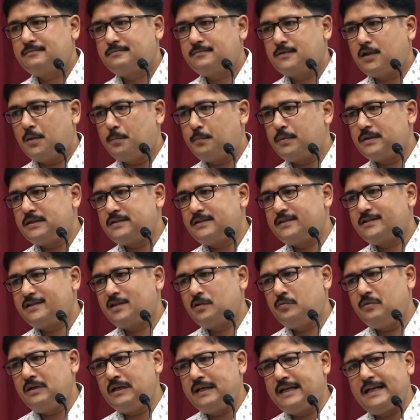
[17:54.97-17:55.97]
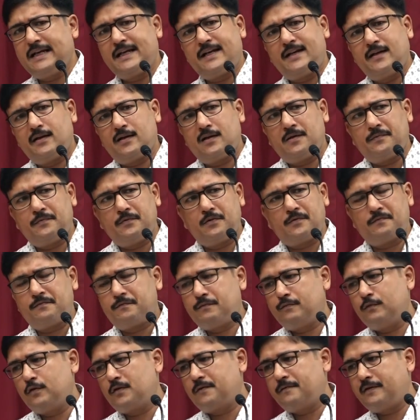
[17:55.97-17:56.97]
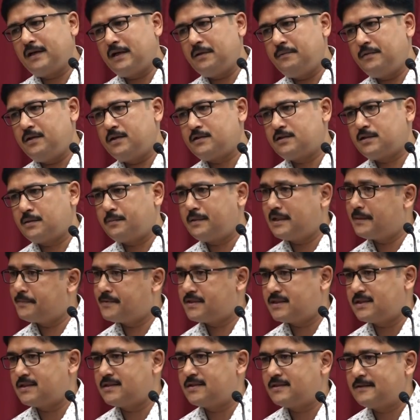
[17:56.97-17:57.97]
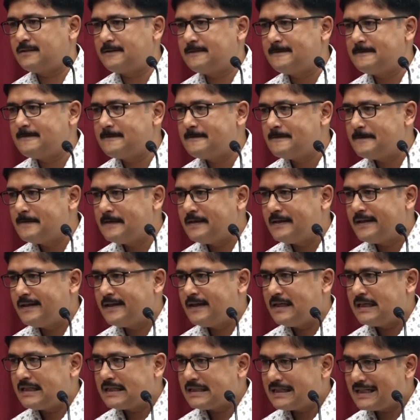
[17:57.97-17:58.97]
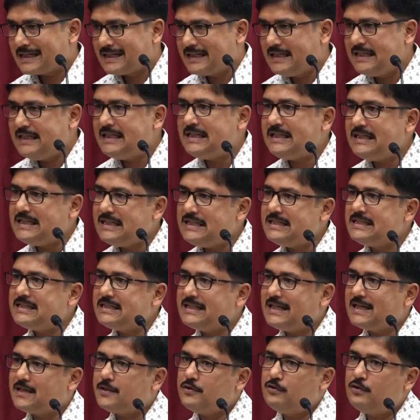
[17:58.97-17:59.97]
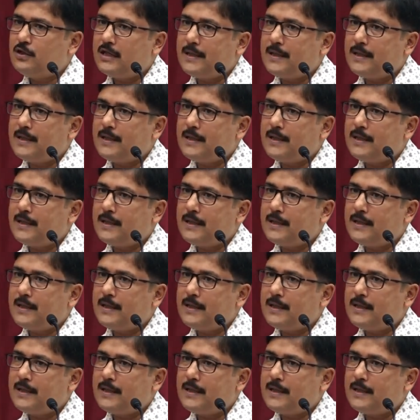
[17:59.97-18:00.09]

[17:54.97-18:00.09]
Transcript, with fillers: compensation will take care of your four or five years of deficit. The key is that you